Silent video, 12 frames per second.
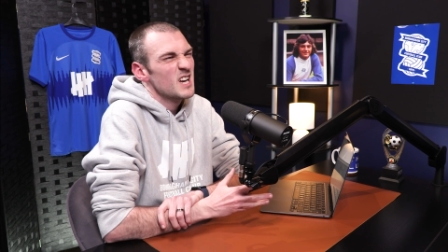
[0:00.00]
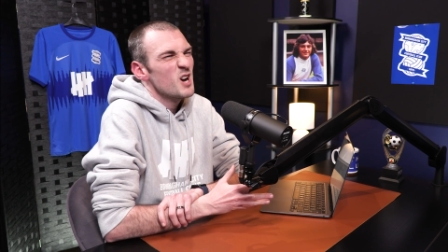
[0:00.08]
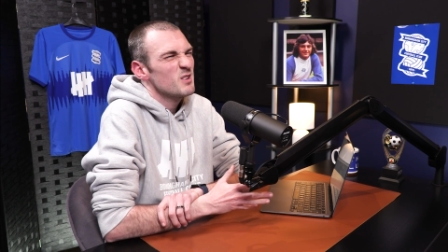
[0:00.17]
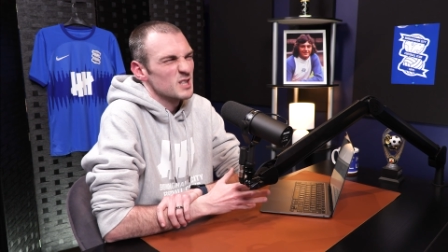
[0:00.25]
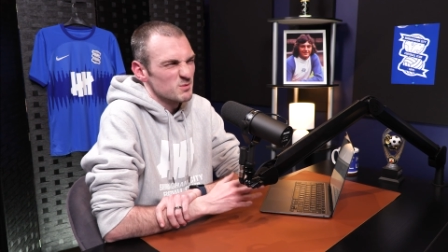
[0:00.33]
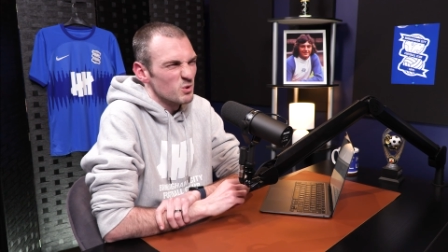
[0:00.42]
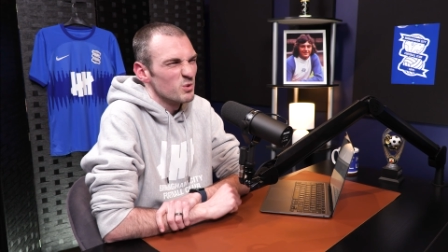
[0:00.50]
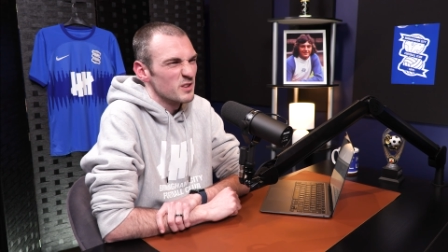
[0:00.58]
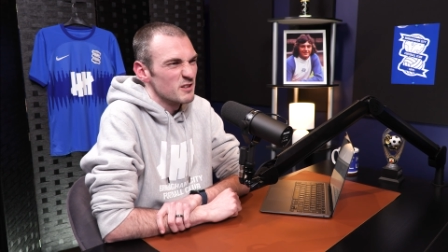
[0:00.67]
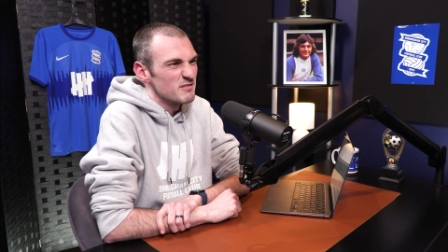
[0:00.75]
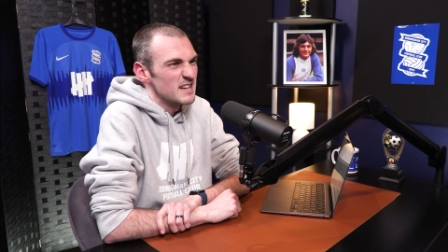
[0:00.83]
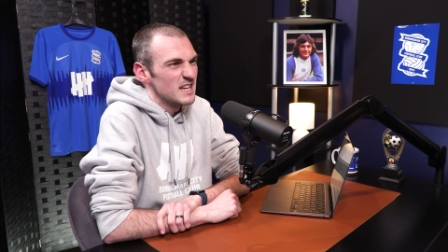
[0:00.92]
Only a small
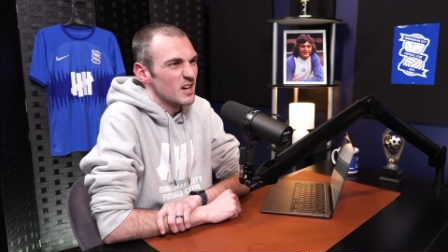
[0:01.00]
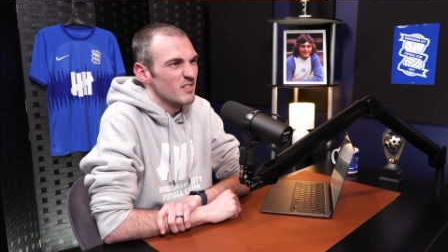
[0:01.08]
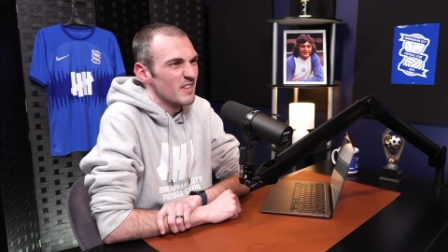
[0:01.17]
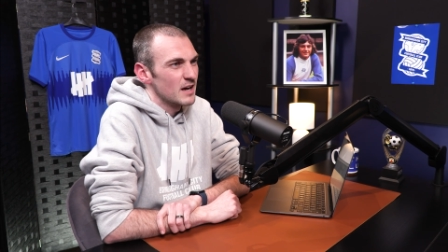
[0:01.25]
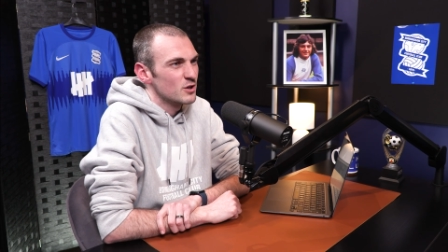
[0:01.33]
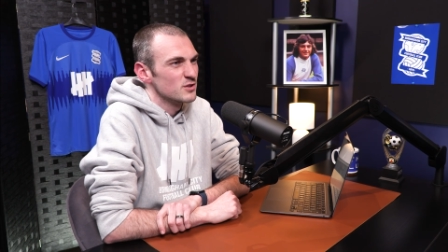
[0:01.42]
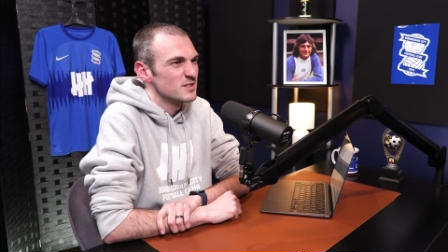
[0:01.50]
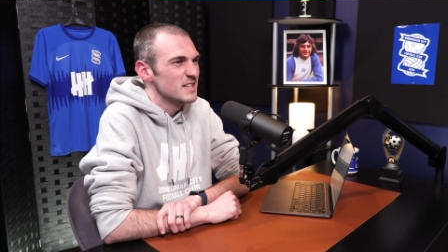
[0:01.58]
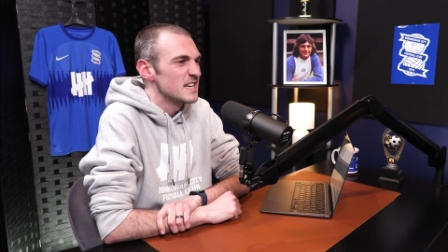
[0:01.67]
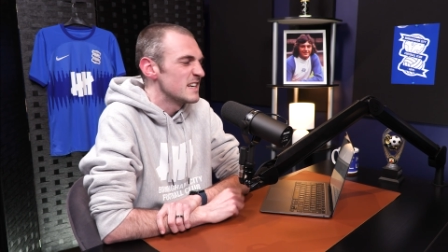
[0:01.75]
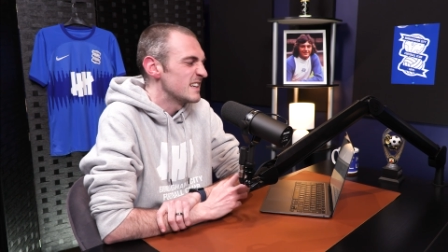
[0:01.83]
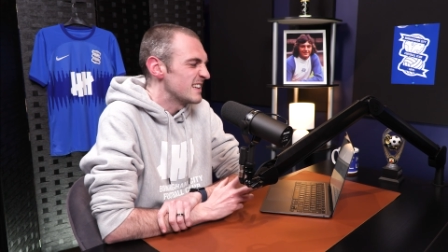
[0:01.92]
thing really on that, because
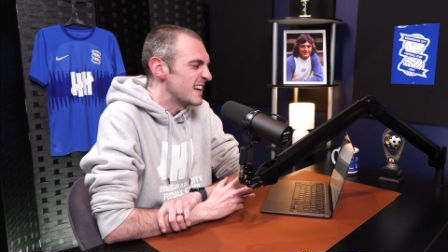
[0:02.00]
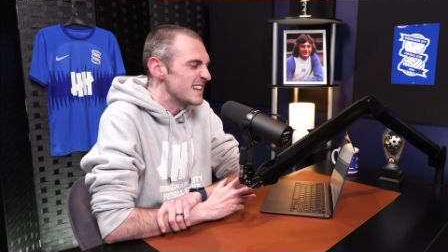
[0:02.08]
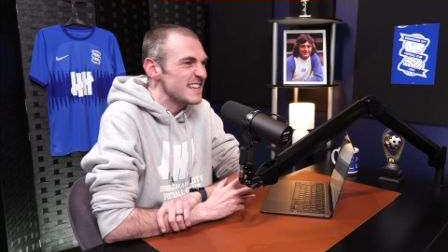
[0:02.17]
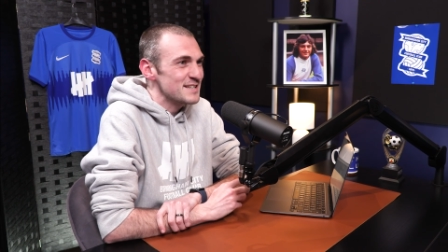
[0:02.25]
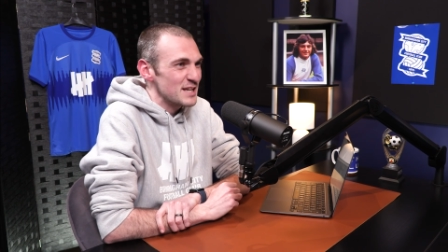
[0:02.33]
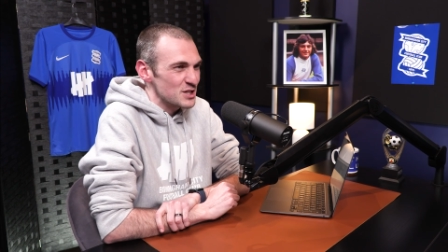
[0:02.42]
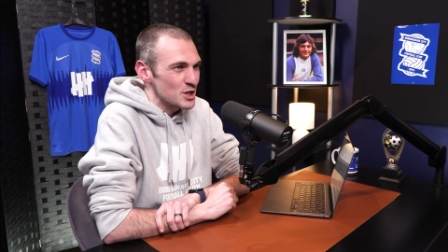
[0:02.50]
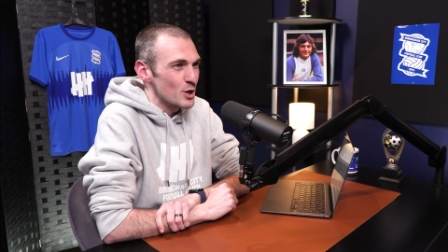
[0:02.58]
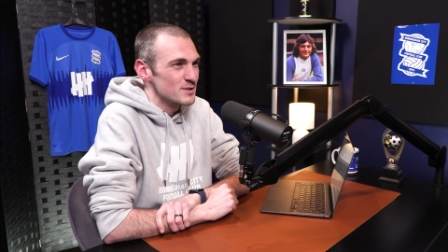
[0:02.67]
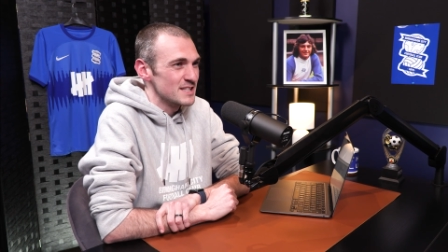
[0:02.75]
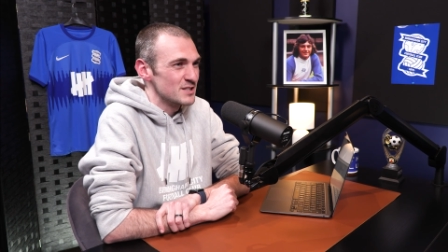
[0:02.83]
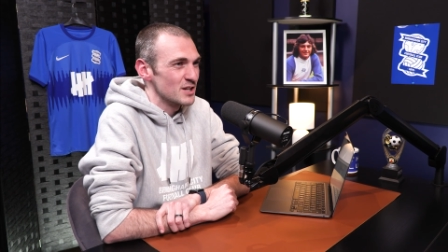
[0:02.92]
at least that
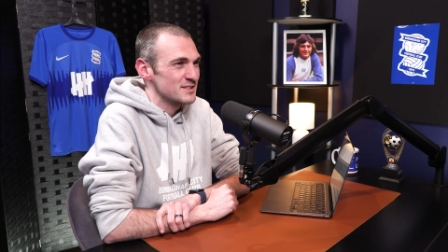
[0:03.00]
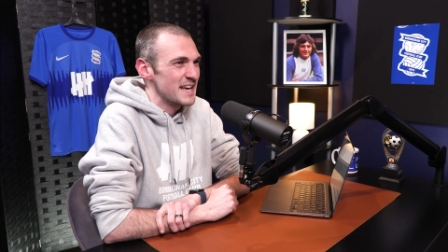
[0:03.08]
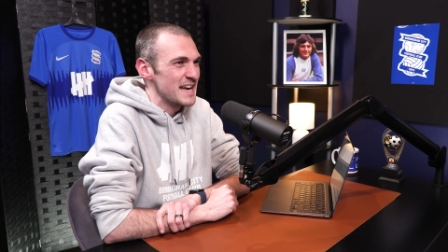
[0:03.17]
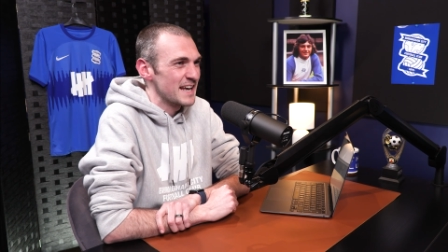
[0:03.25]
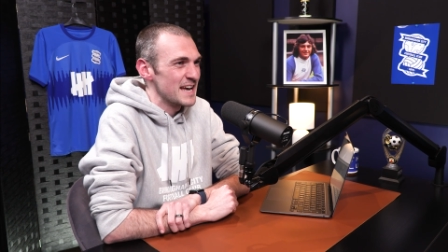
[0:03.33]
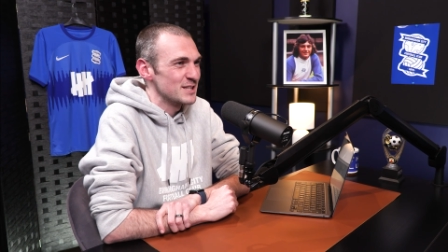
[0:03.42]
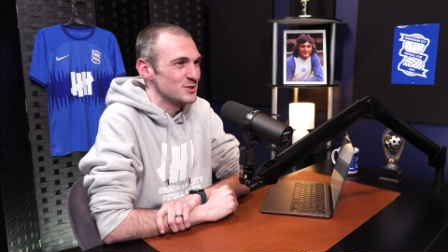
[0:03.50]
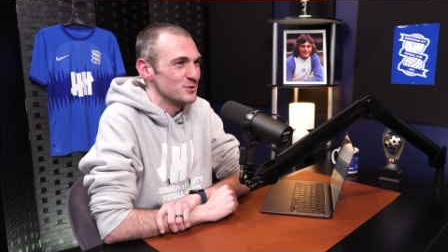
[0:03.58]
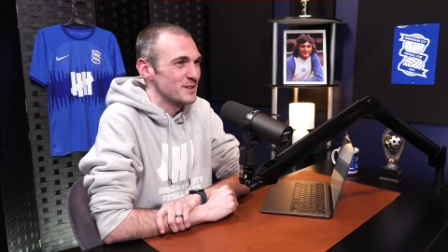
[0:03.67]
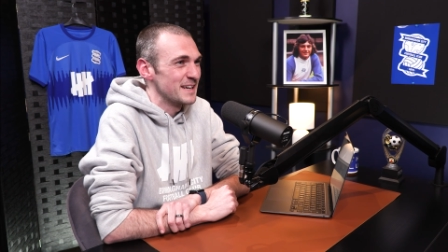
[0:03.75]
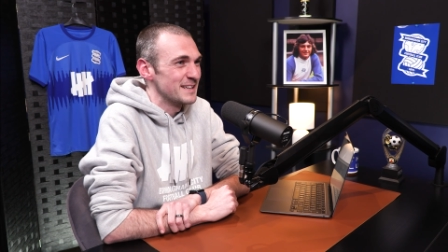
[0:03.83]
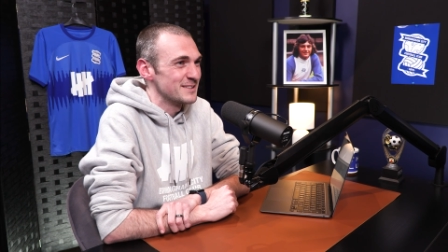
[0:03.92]
shows he's not scared of getting
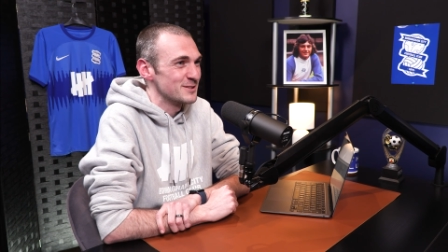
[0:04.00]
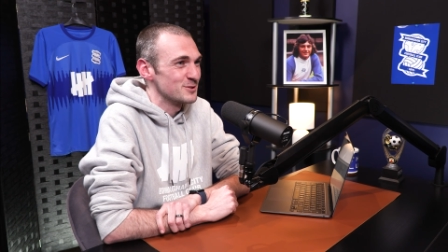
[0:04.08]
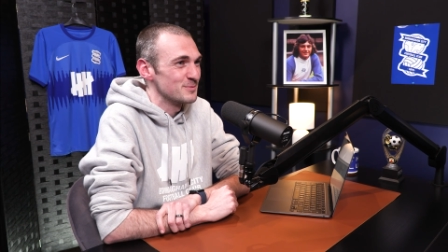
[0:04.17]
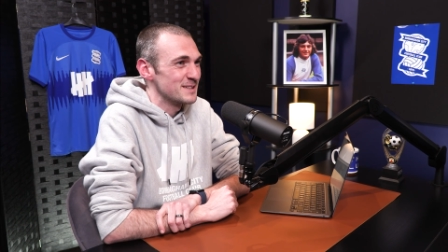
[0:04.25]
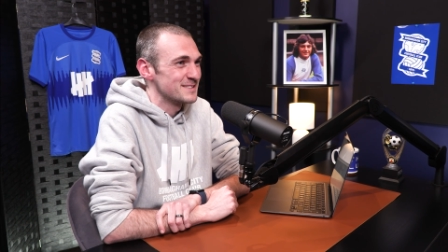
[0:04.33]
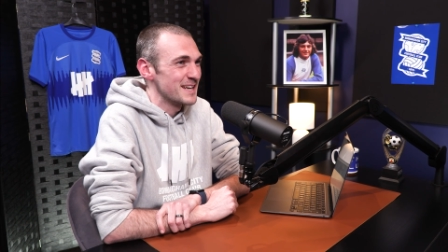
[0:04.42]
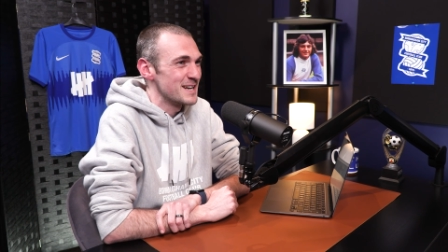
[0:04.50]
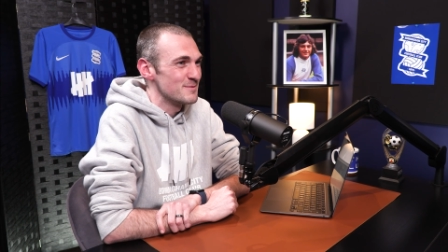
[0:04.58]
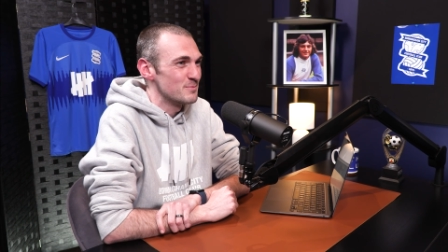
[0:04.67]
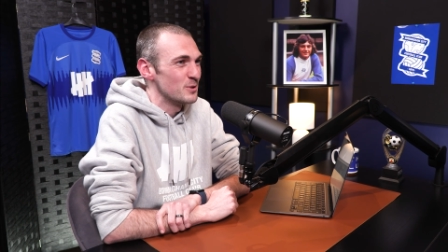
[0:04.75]
stuck in to some extent.